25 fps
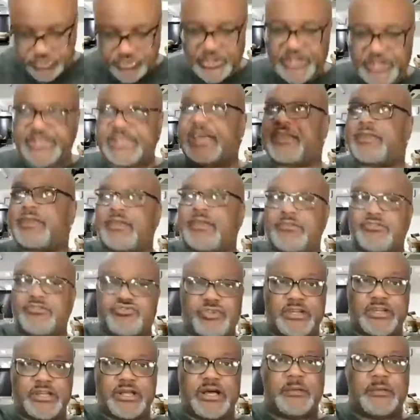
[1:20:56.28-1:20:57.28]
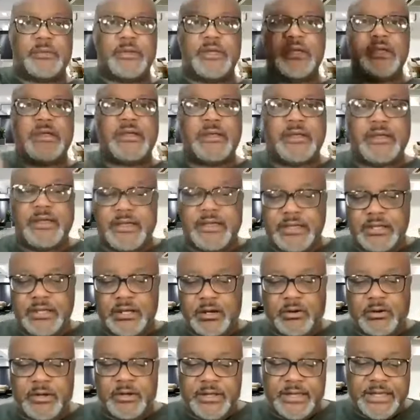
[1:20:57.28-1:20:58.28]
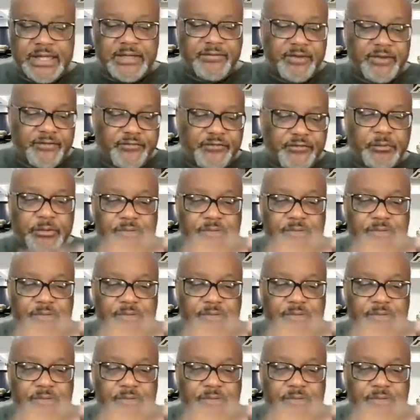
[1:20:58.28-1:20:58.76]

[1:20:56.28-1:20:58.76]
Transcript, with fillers: straight down and comes straight up. You know, even if it